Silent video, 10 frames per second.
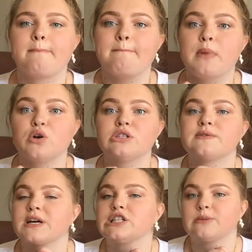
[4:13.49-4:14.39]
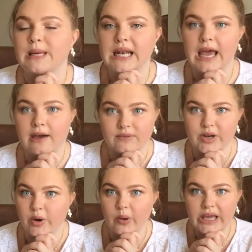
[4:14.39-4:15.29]
most freshmen have
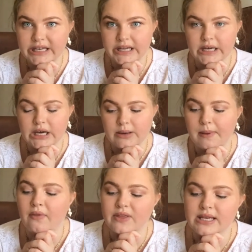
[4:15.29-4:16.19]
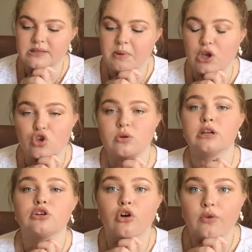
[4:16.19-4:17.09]
no idea about this, but you
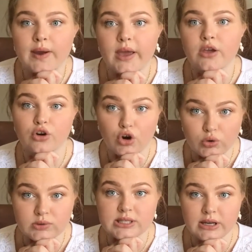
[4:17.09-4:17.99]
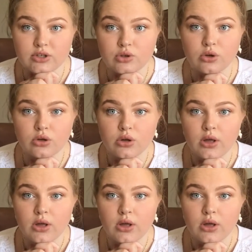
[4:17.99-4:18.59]
can create your own schedule.